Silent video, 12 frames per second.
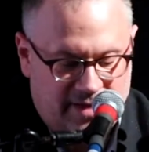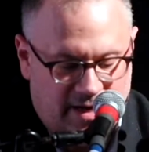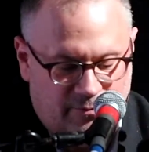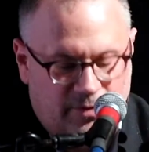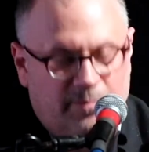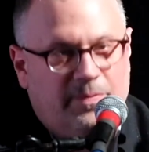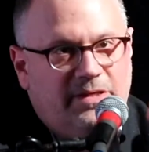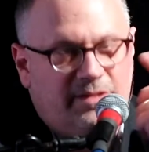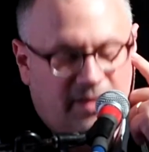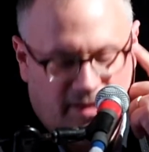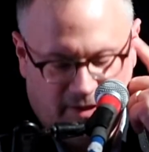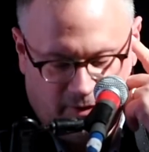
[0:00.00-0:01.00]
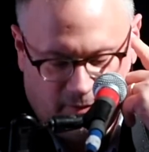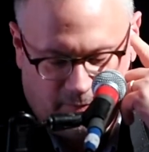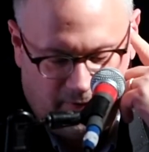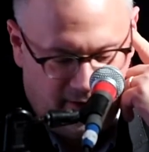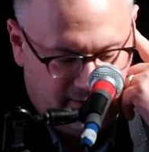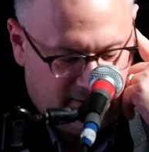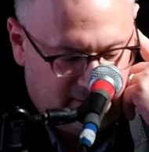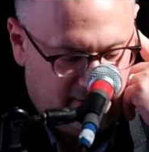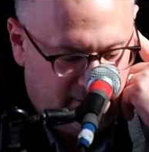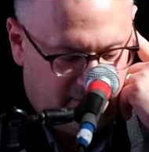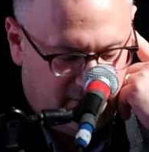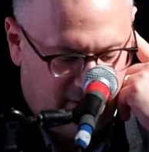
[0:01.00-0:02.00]
that I wouldn't be singing her praises
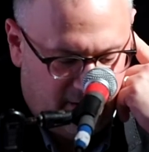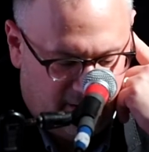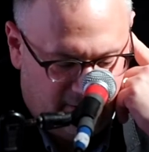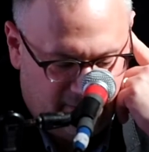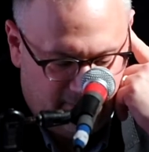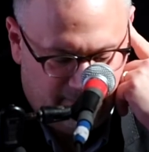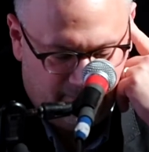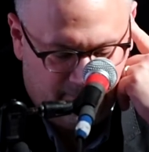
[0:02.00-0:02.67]
here tonight.